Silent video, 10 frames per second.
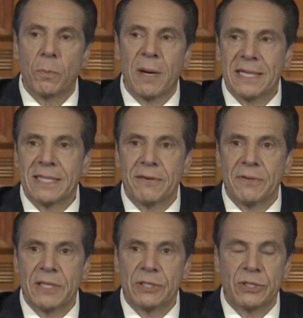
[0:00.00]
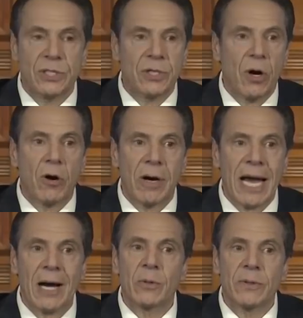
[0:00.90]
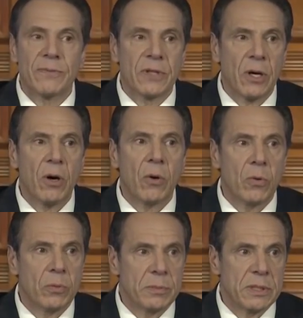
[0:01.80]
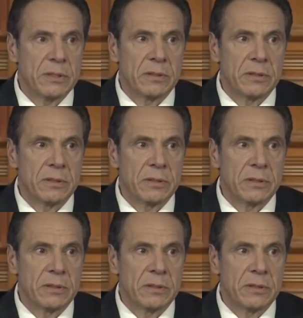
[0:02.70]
by definition, are out of the home